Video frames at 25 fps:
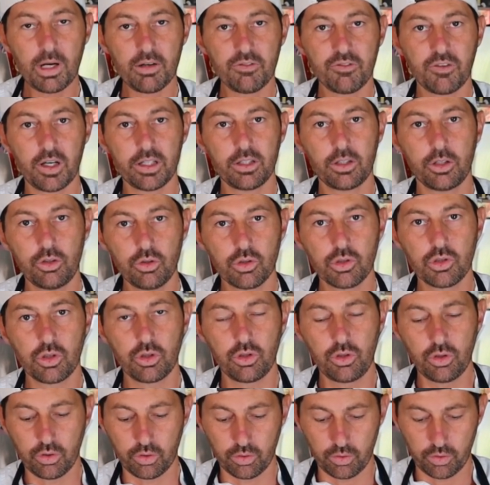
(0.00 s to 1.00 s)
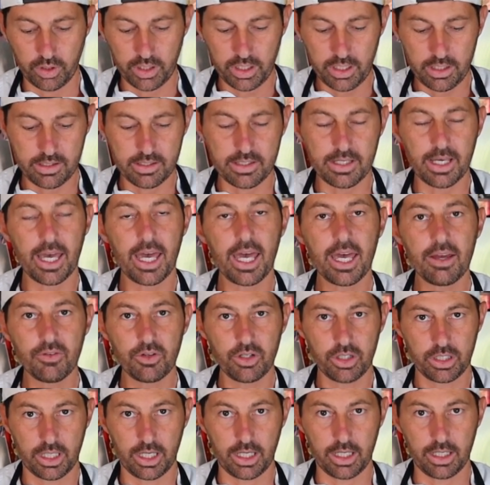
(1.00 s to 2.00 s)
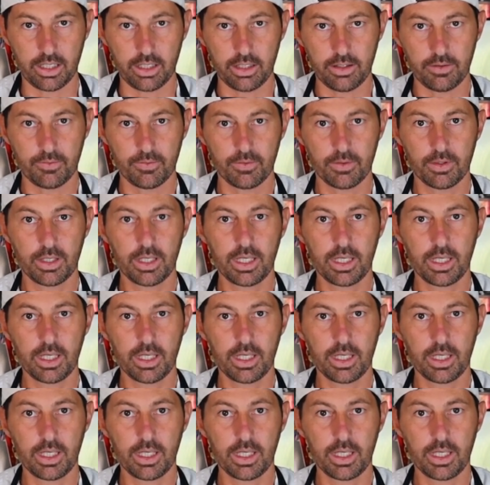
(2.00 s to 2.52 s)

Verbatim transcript: my father used to do is every day,